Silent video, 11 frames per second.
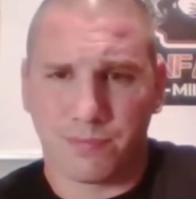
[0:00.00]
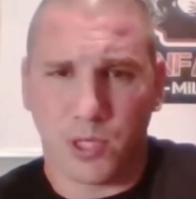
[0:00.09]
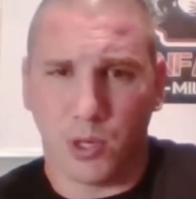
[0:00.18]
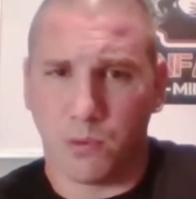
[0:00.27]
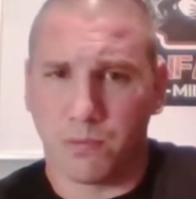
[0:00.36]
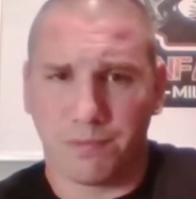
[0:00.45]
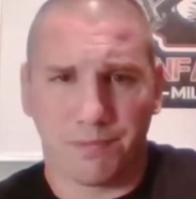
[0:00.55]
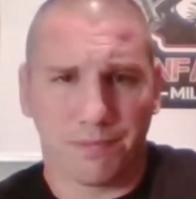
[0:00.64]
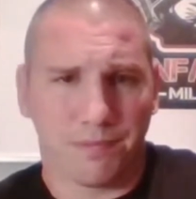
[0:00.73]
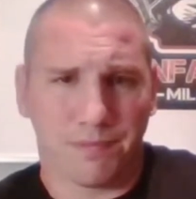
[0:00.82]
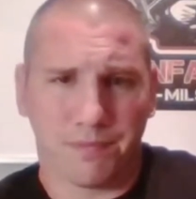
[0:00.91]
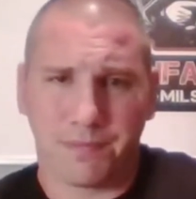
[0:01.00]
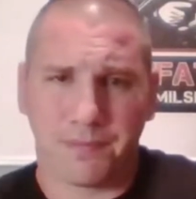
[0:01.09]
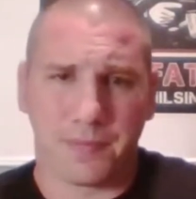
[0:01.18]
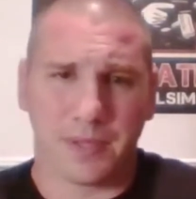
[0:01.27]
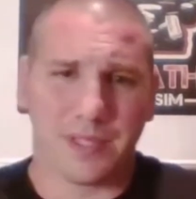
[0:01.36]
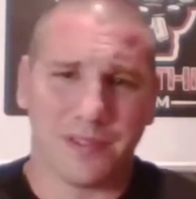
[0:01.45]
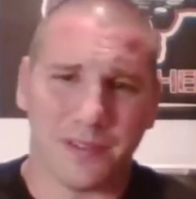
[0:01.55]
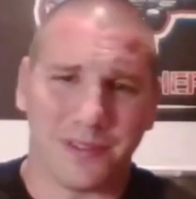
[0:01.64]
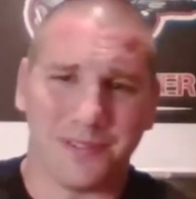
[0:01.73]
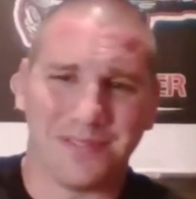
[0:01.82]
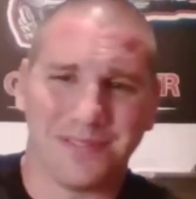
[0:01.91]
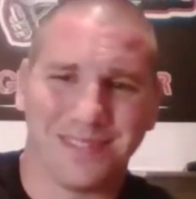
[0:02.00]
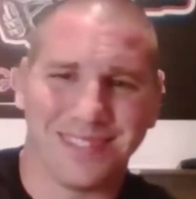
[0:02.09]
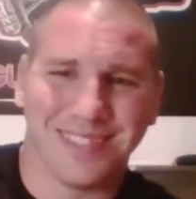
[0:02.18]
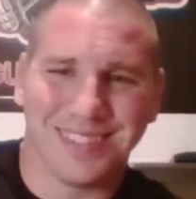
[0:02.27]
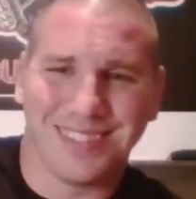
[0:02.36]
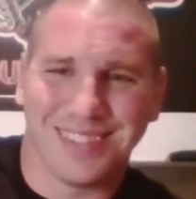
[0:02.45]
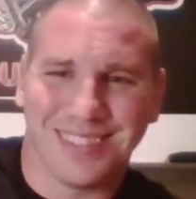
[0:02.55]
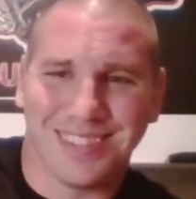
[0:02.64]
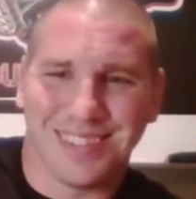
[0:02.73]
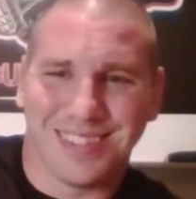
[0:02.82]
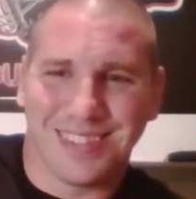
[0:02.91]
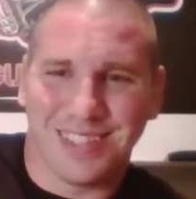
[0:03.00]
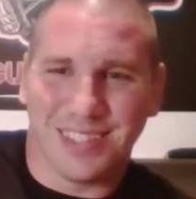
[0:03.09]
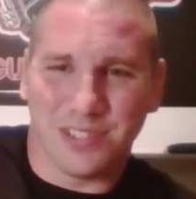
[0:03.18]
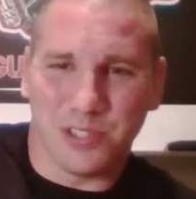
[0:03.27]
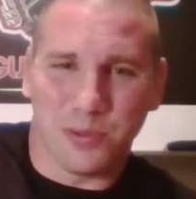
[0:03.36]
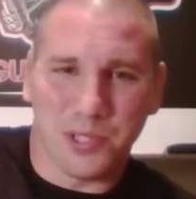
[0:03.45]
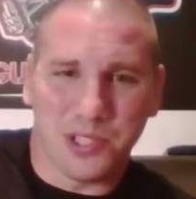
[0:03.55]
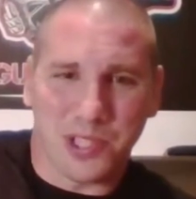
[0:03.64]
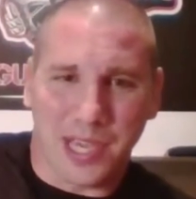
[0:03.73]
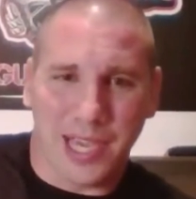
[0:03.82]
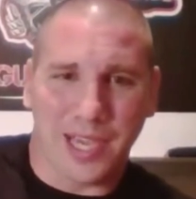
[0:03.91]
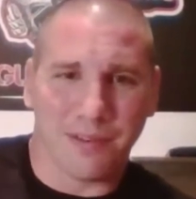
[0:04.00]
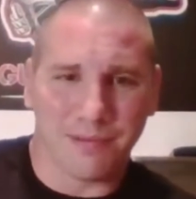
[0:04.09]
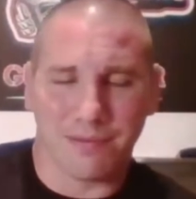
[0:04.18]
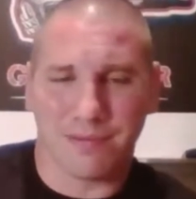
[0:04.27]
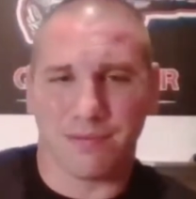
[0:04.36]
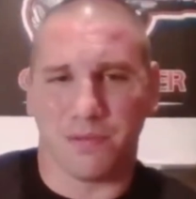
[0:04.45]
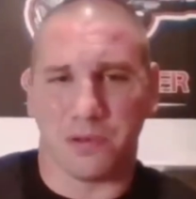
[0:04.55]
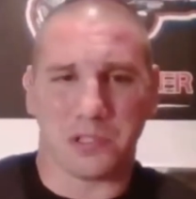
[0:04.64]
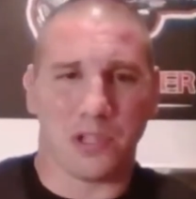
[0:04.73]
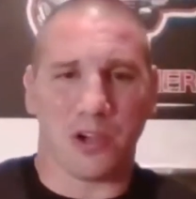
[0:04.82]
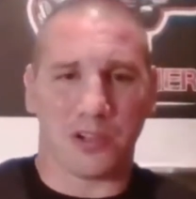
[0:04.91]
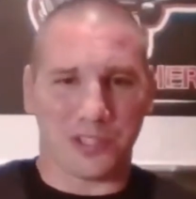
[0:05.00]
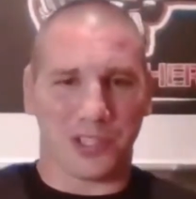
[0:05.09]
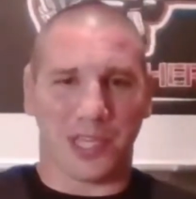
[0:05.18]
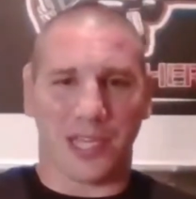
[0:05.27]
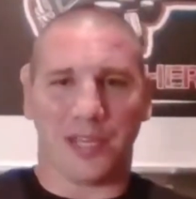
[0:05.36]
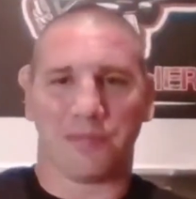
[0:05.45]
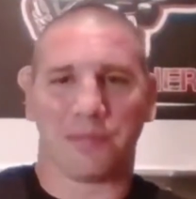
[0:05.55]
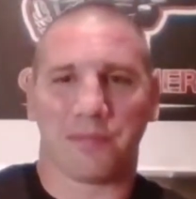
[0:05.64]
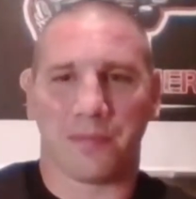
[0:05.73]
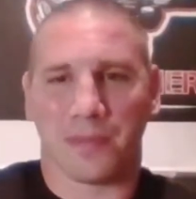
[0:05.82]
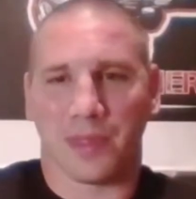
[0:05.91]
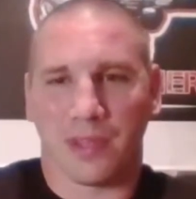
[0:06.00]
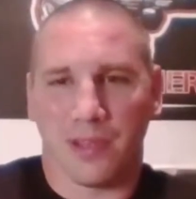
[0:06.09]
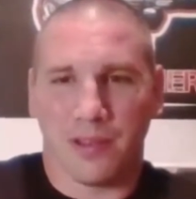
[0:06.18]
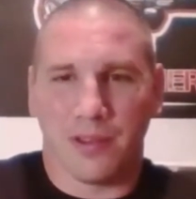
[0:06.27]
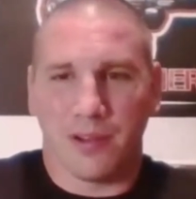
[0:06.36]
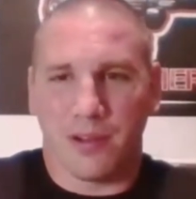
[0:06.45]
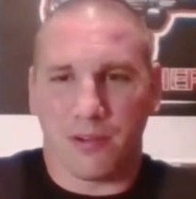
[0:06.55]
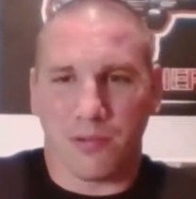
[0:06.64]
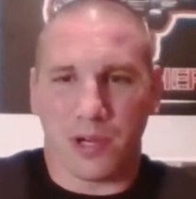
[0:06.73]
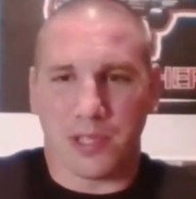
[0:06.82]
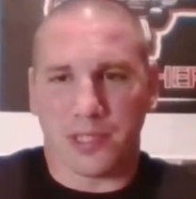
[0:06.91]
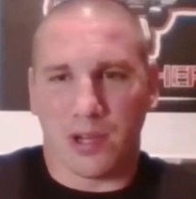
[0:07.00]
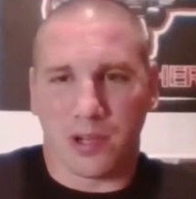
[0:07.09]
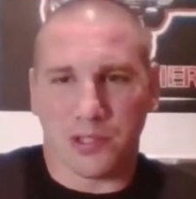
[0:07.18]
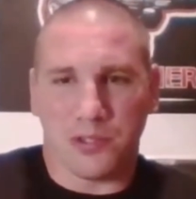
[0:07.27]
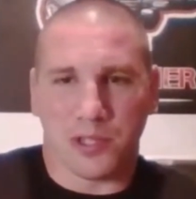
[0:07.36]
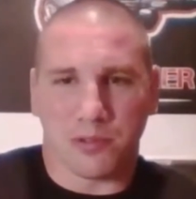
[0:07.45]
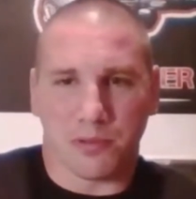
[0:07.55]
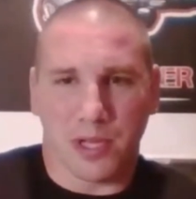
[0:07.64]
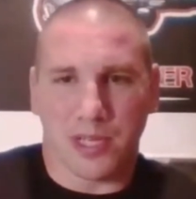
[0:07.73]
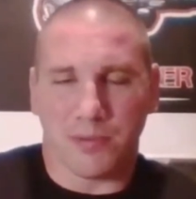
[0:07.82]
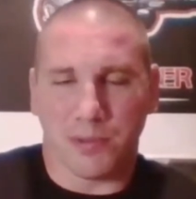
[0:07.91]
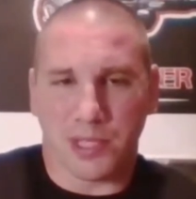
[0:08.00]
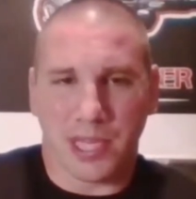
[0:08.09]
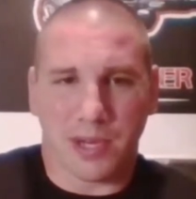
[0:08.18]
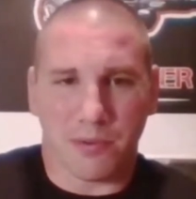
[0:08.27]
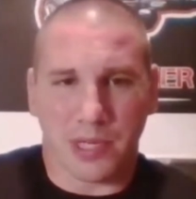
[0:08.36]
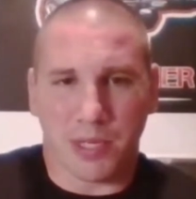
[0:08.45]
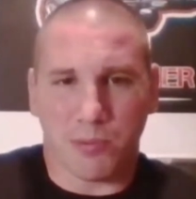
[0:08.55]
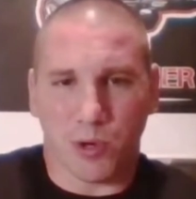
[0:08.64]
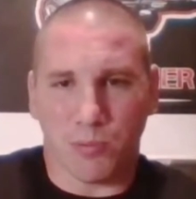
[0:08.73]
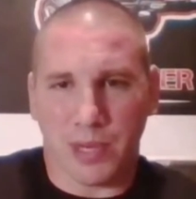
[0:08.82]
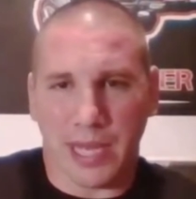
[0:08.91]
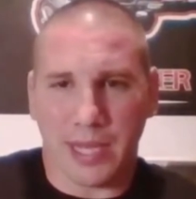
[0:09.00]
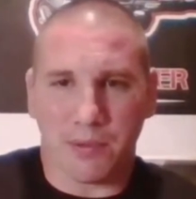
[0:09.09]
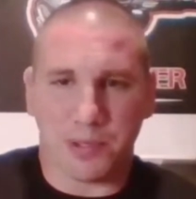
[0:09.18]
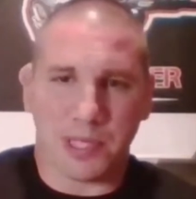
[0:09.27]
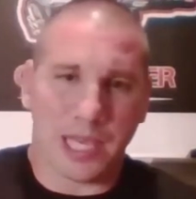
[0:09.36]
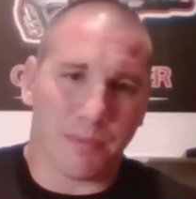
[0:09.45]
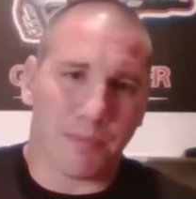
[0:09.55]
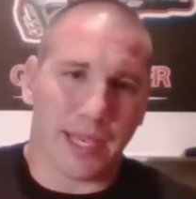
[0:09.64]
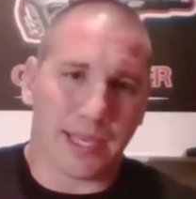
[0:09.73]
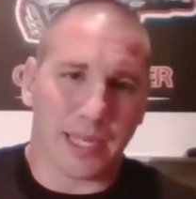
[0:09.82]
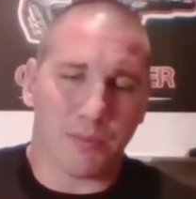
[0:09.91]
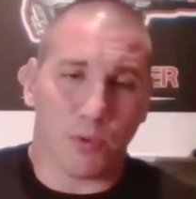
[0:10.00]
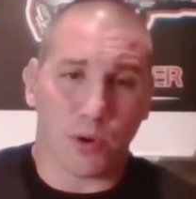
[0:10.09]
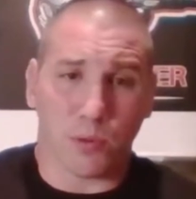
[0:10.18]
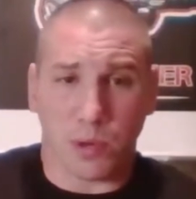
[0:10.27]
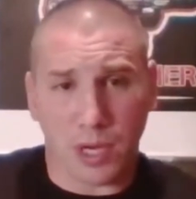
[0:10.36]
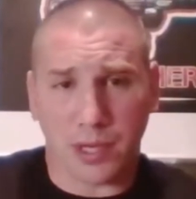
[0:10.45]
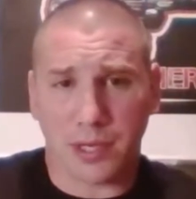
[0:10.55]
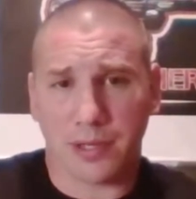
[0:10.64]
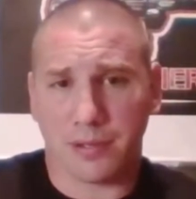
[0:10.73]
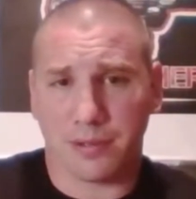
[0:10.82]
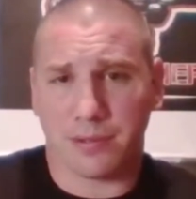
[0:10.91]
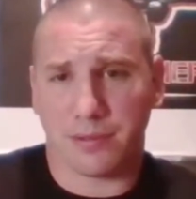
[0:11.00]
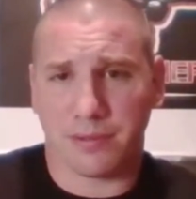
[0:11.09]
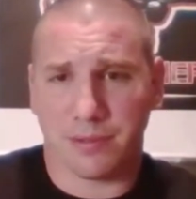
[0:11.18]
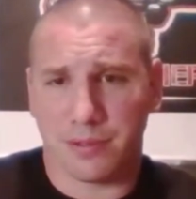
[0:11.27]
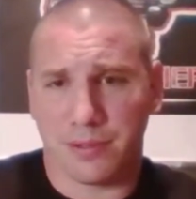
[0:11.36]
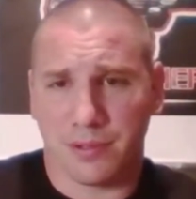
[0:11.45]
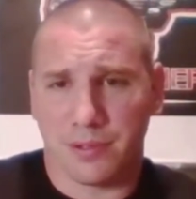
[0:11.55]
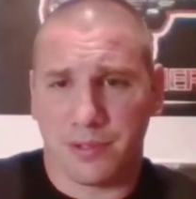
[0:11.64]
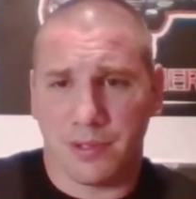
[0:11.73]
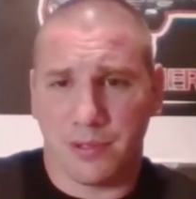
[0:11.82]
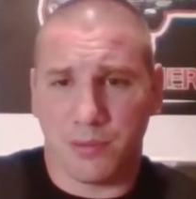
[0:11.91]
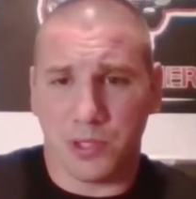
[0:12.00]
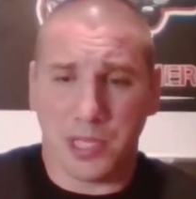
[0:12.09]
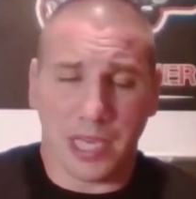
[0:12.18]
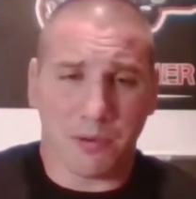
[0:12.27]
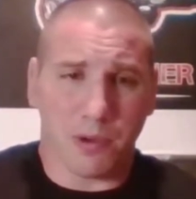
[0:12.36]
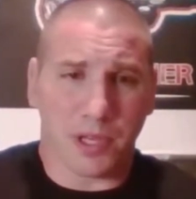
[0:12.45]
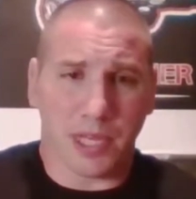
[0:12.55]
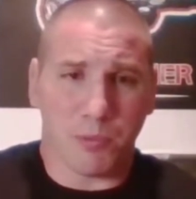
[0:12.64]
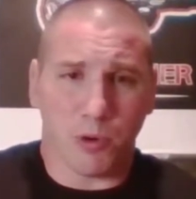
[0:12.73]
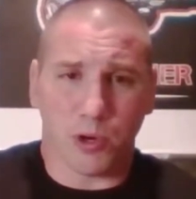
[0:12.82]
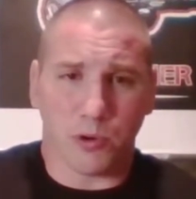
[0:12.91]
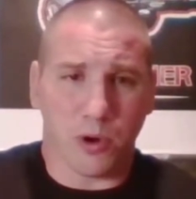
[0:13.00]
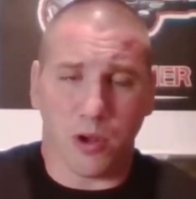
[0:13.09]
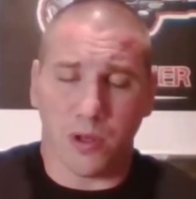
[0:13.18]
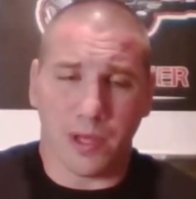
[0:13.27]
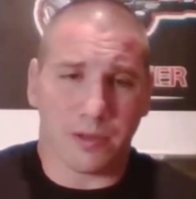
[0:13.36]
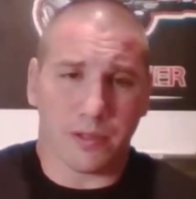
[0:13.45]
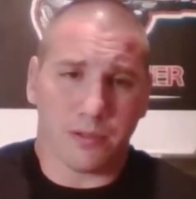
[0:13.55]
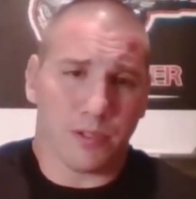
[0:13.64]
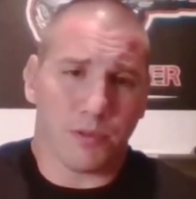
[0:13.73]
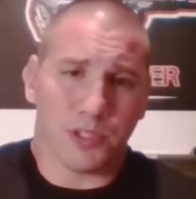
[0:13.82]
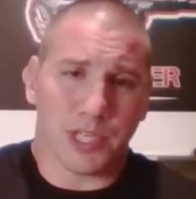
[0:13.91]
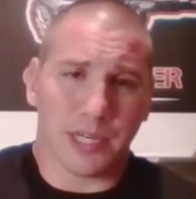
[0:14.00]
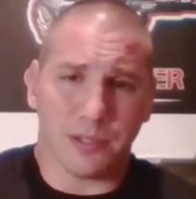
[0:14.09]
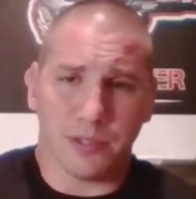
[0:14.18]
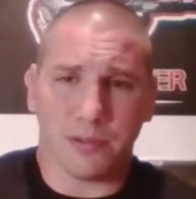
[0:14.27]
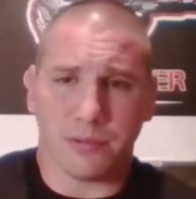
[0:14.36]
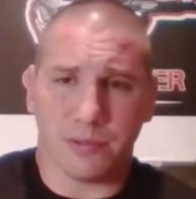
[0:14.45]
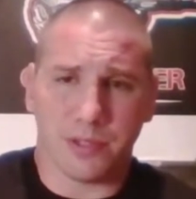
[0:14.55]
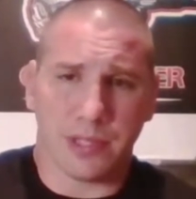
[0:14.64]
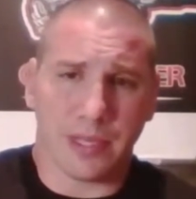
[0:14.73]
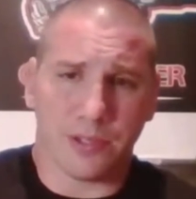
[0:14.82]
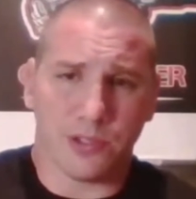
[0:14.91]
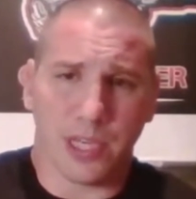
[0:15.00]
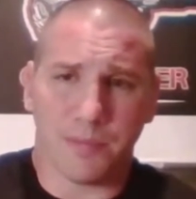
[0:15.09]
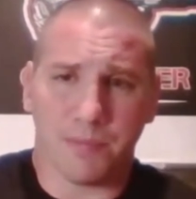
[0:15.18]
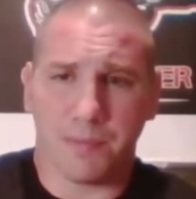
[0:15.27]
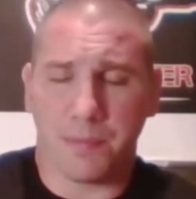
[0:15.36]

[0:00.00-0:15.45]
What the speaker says: No. So do what you can for as long as you can. Run as long as you can run. When you can't run anymore, bike. When you can't bike anymore, ruck. When you can't ruck anymore, crawl. I don't know. Do what you got to do to stay in shape.